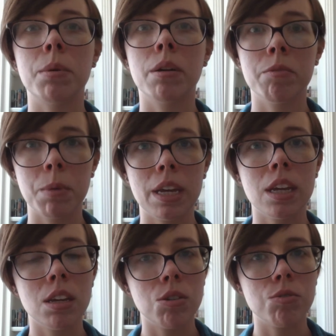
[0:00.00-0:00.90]
of
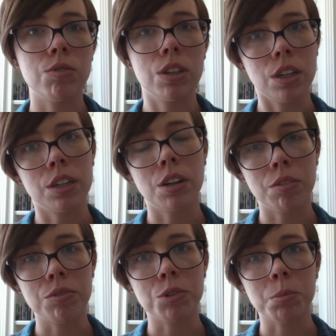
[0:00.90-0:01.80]
making you feel
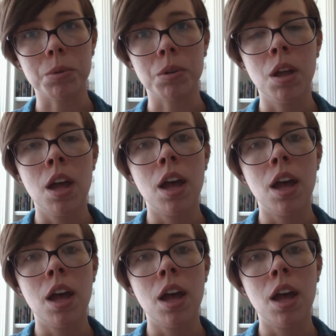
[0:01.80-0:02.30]
uncomfortable,